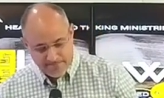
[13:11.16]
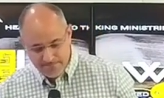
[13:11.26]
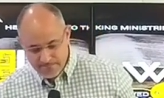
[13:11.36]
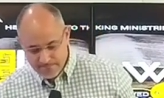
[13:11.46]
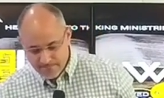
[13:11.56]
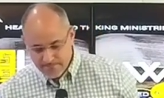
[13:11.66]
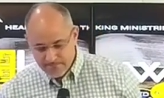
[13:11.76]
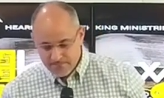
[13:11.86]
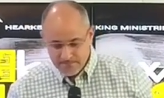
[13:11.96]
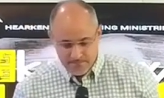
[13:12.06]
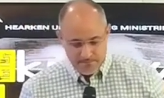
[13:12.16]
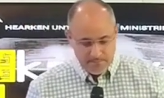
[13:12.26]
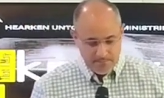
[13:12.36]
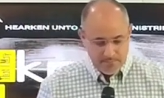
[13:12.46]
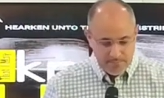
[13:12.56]

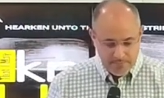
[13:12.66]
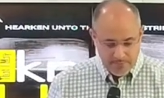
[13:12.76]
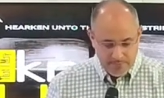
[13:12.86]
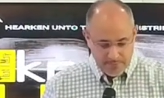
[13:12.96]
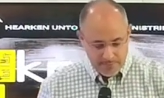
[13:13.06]
[no speech]